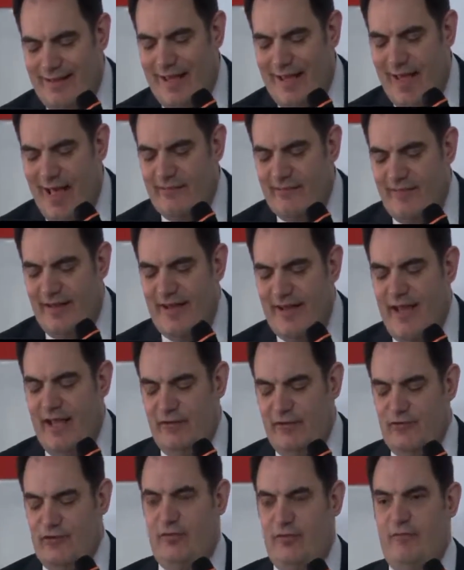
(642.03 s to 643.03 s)
as the
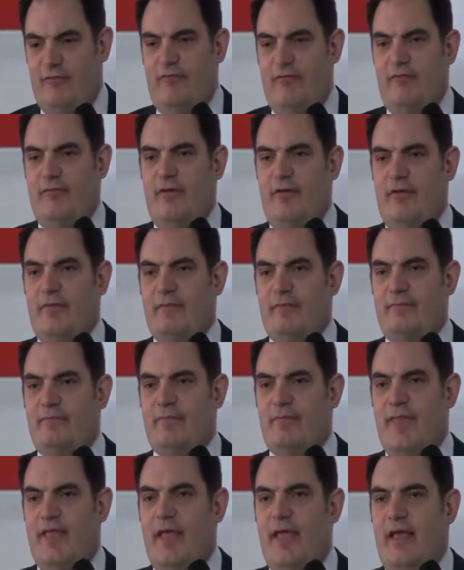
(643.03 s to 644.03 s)
nature of,
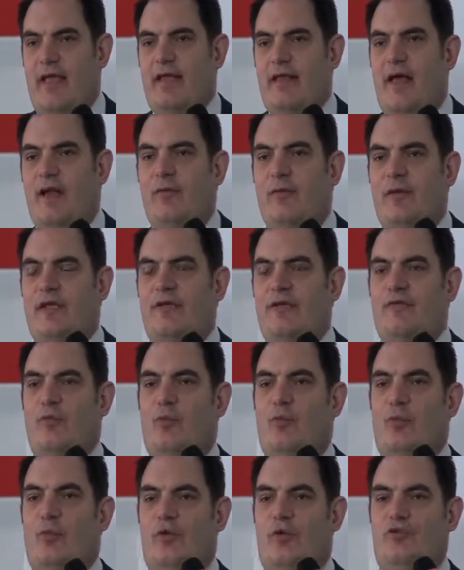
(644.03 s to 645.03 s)
not only is
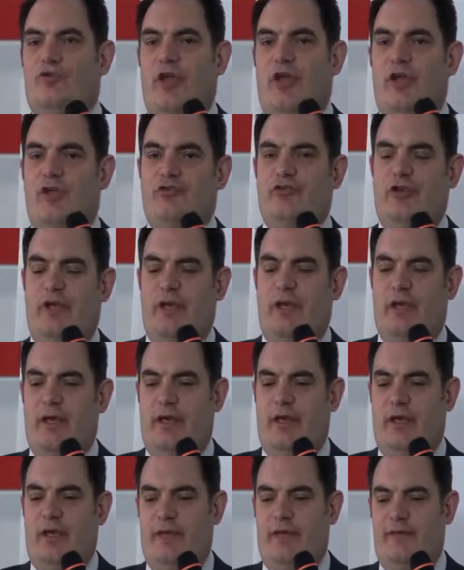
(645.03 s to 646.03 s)
the world changing
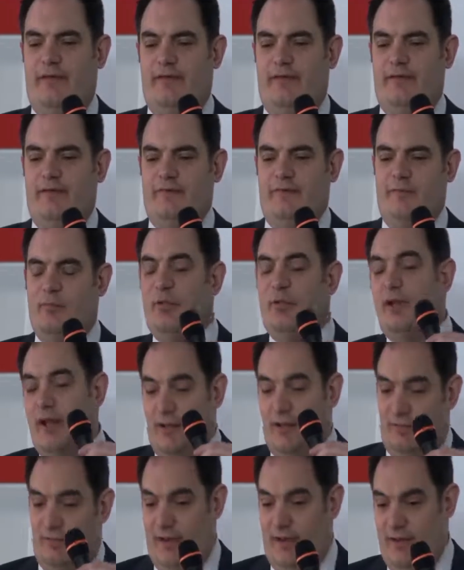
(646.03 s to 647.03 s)

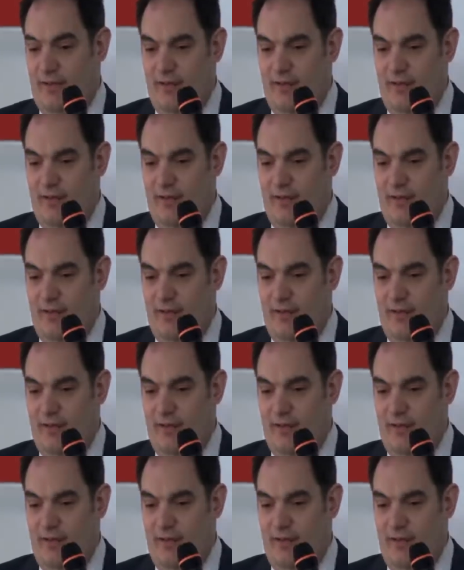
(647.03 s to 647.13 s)
politically,